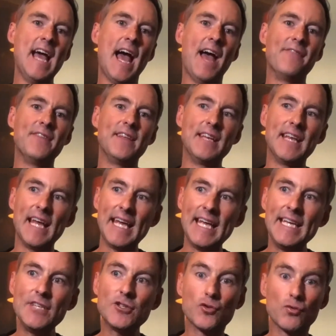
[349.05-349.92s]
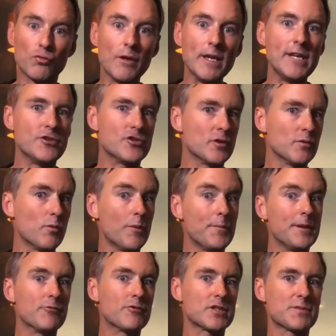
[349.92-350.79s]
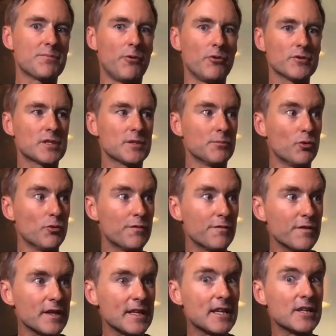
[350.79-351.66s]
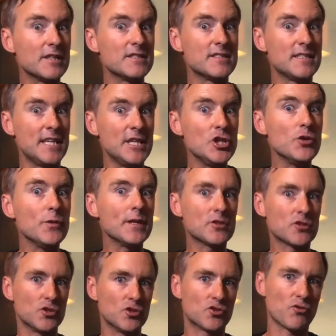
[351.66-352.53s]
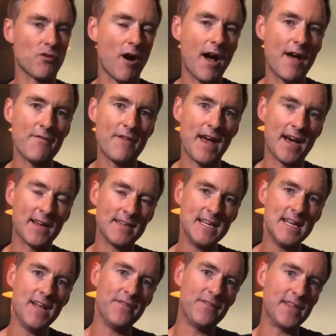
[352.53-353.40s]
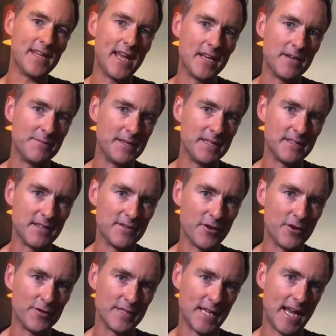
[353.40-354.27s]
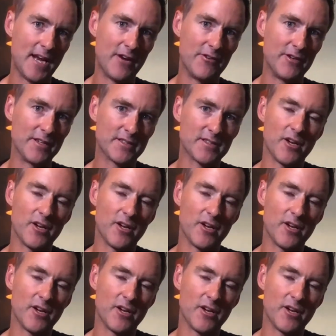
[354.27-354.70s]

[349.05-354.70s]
And then each region will be responsible for continuing to drive out the enemies in those areas.